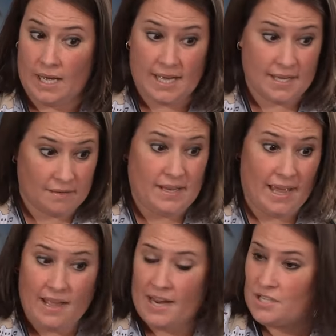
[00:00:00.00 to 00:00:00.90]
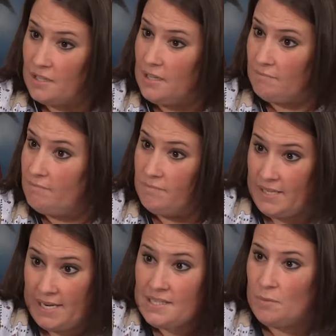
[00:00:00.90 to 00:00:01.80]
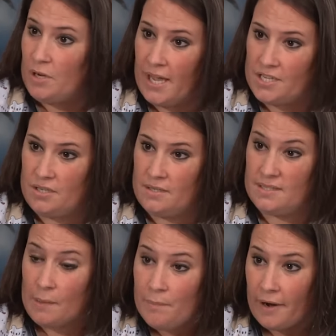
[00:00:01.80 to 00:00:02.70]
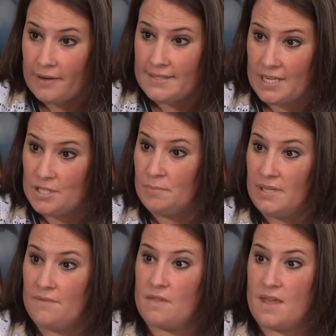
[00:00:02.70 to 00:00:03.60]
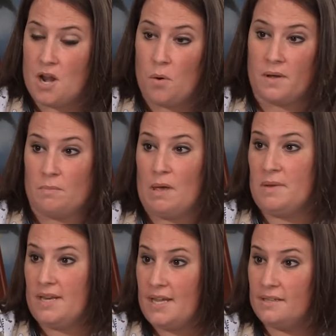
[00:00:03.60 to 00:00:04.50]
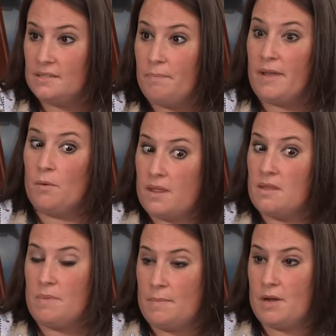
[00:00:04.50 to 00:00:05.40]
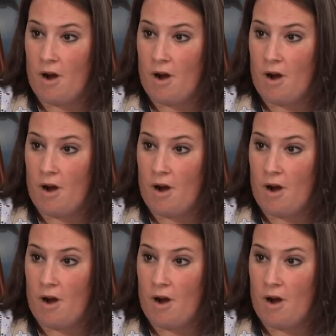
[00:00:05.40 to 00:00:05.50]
Yeah, actually, it is communication. Some parents actually believe that they know what the baby needs by the way that the baby